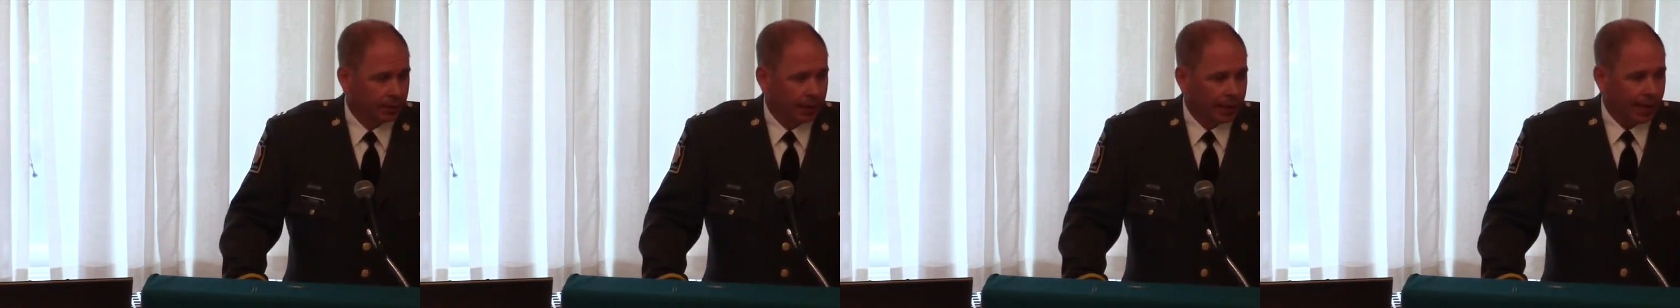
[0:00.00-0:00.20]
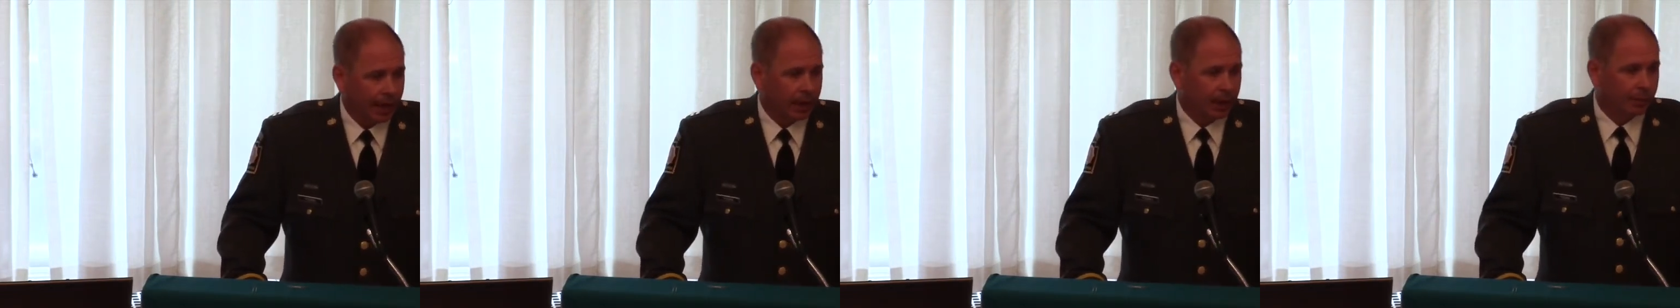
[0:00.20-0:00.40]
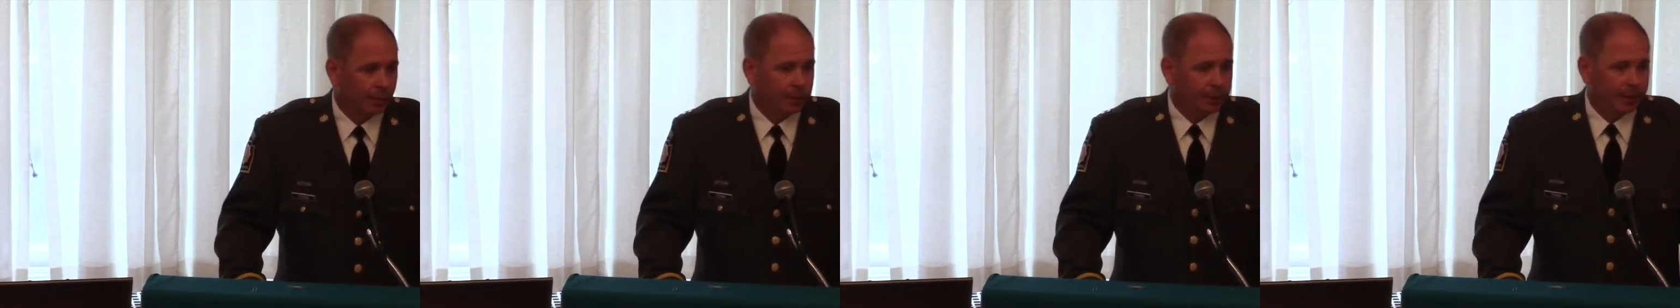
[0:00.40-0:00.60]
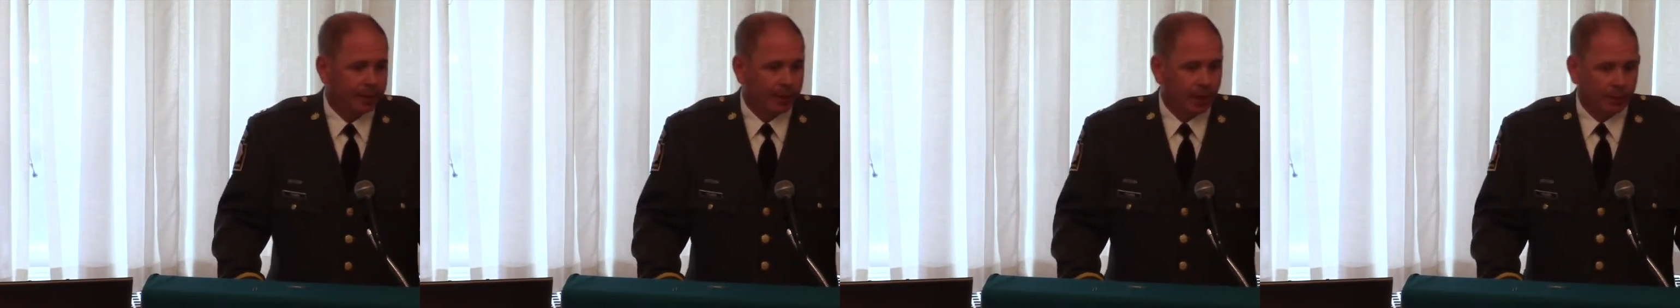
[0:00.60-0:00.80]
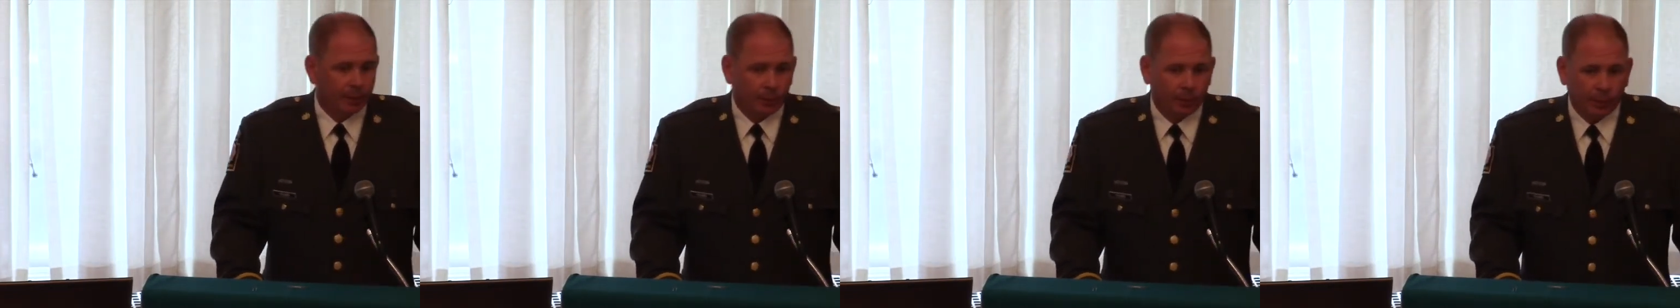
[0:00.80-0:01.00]
How do we
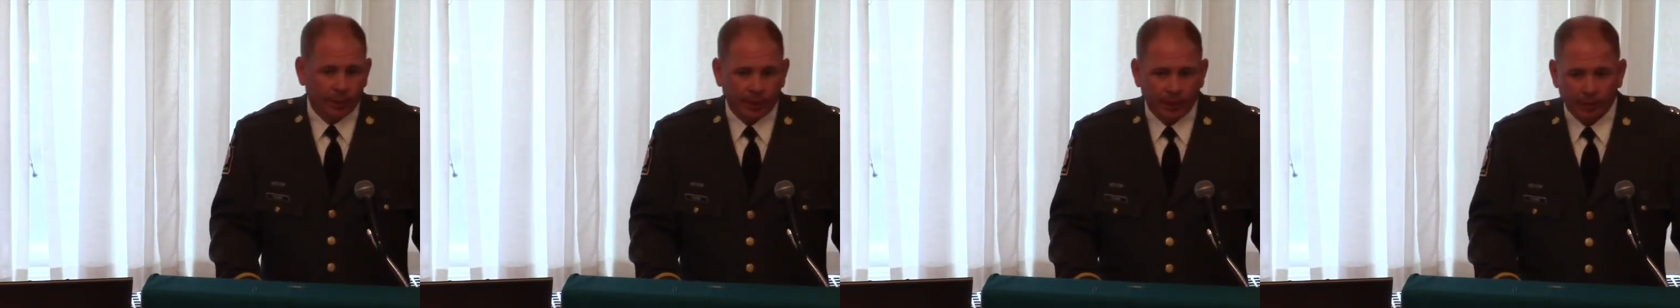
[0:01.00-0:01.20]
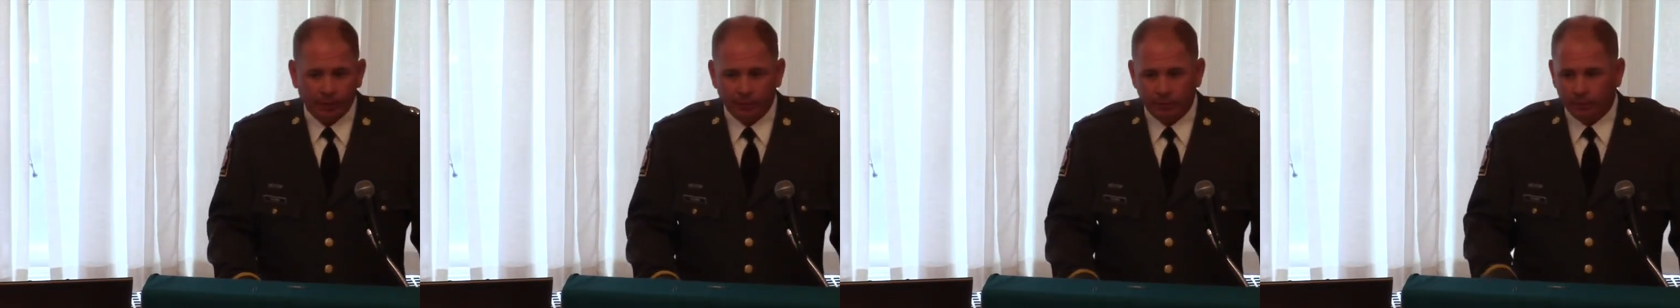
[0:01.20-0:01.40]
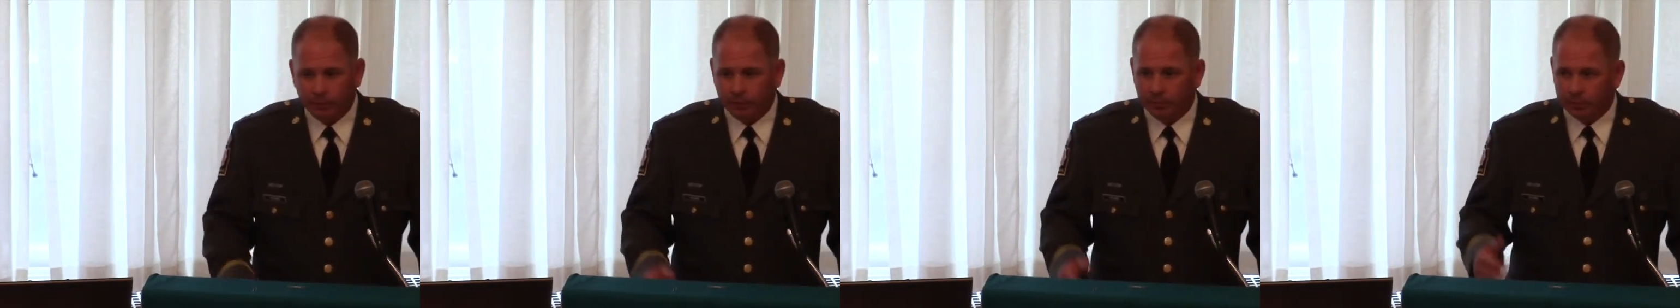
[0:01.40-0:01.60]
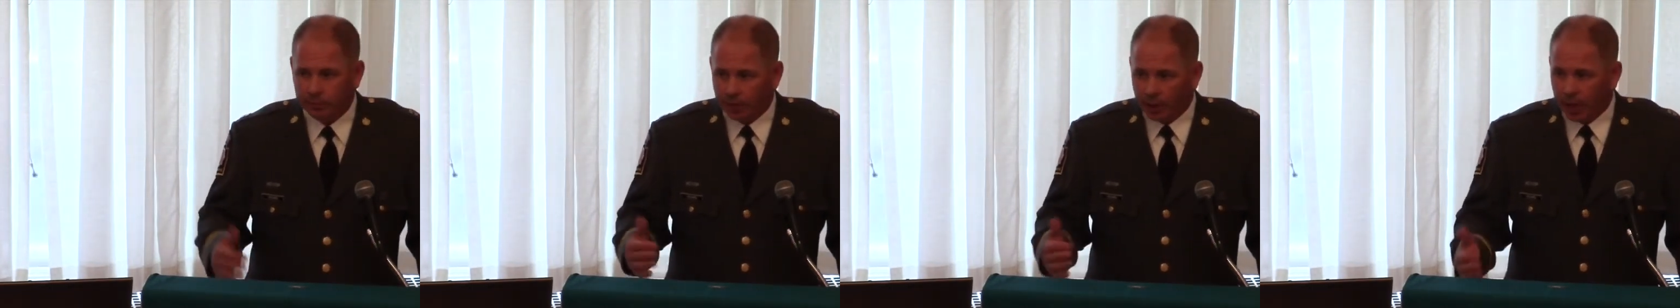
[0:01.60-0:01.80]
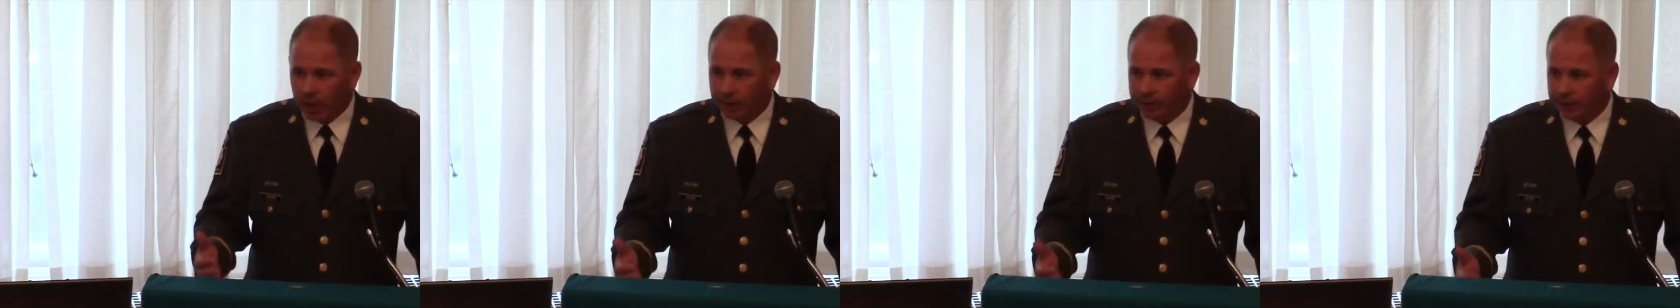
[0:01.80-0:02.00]
become aware?
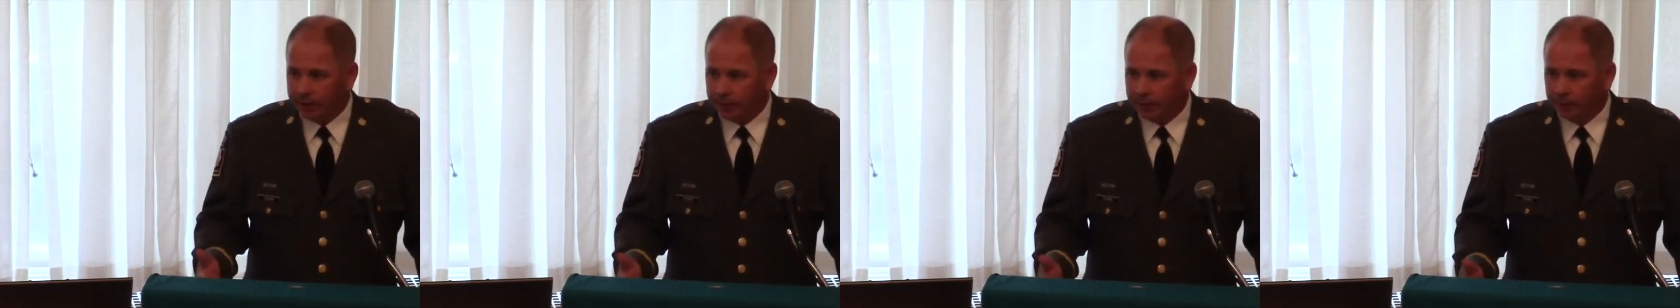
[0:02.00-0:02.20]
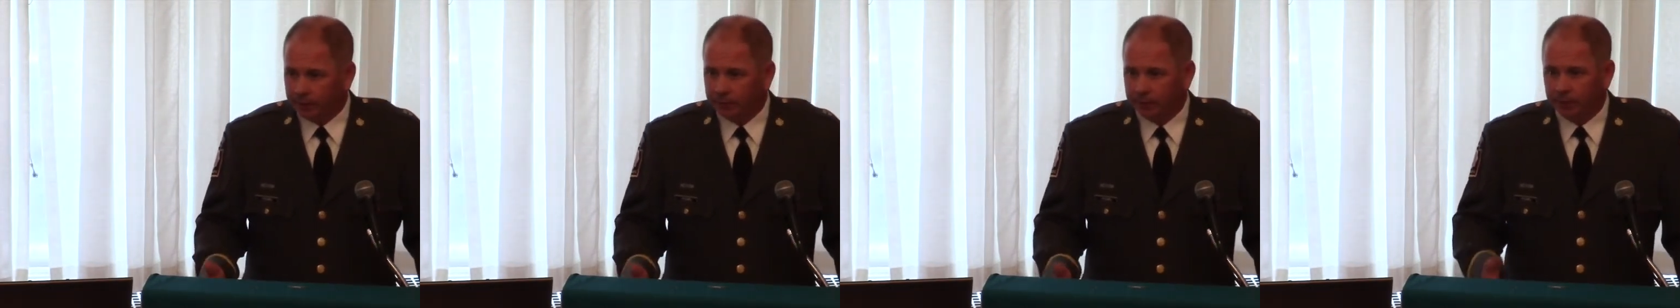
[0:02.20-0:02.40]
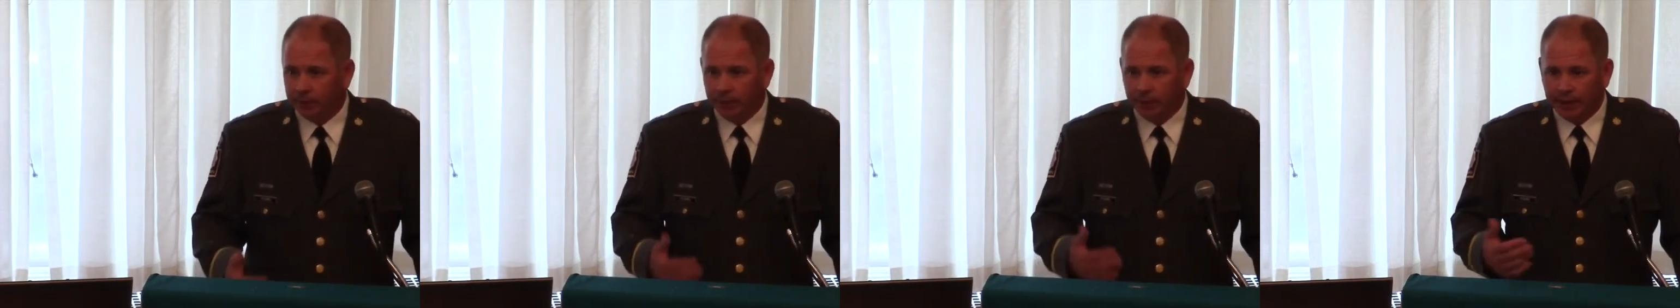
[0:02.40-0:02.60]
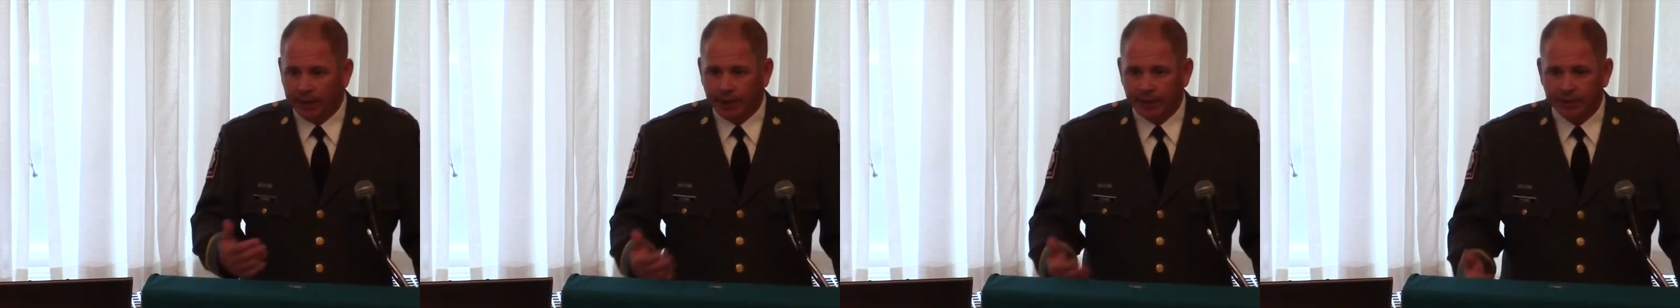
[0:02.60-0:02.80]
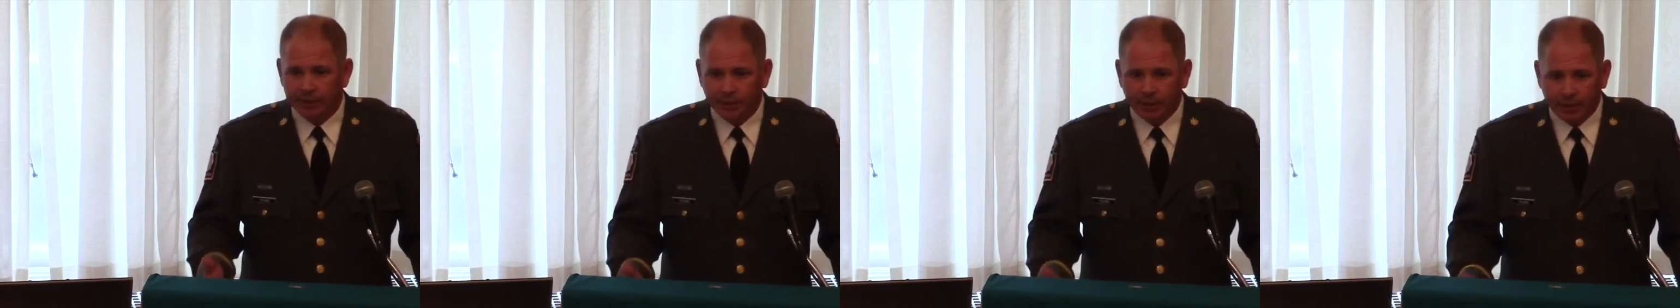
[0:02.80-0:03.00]
Talking,
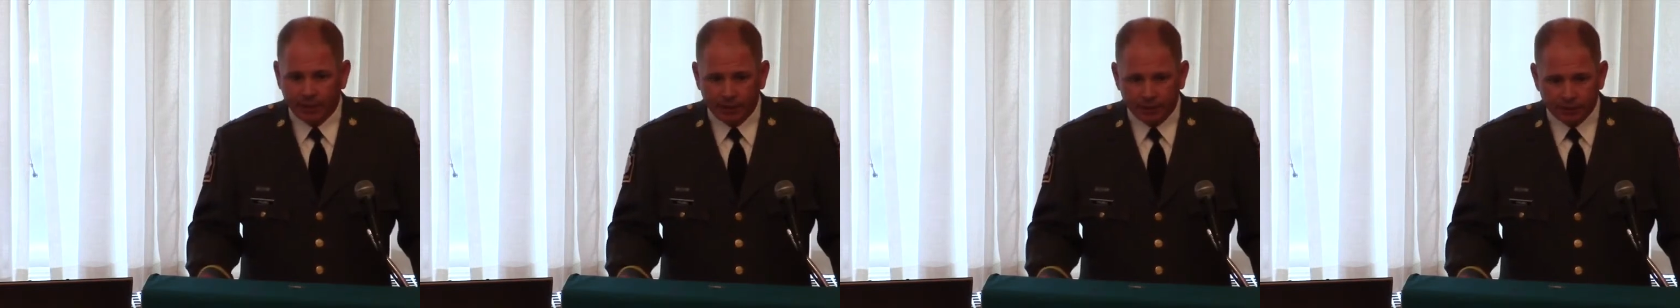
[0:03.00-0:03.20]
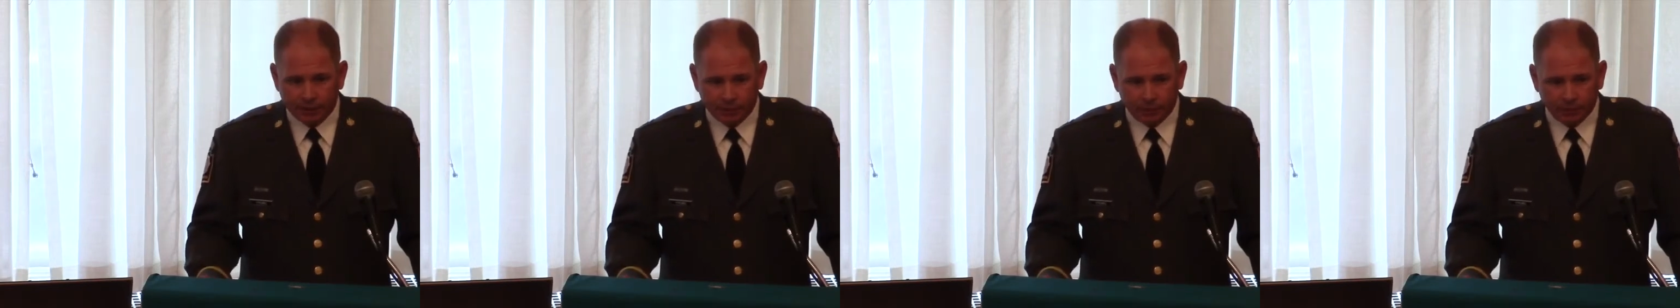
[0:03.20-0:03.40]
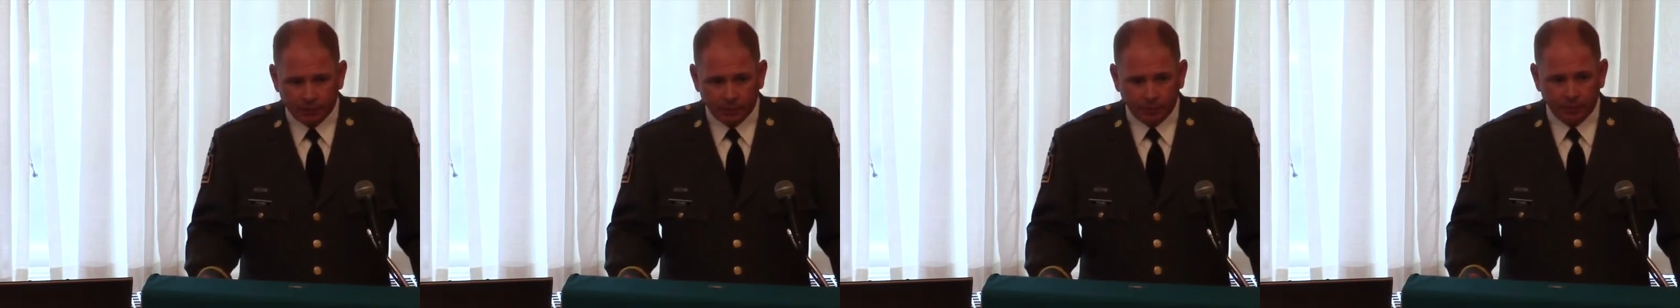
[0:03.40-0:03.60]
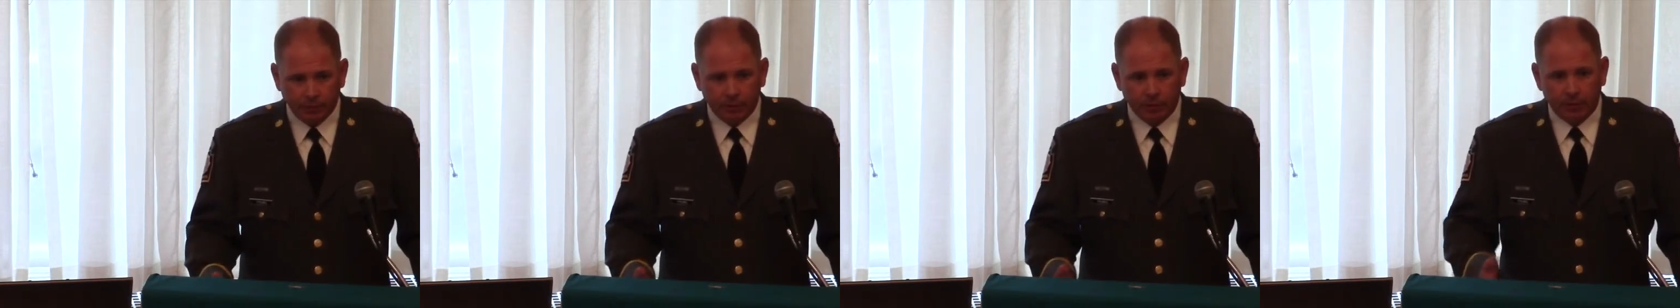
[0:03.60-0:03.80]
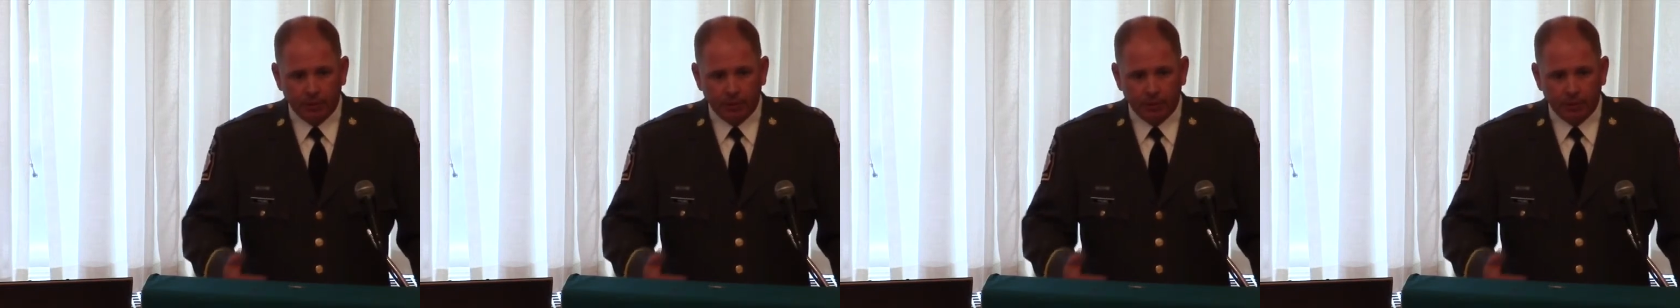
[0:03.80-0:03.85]
education,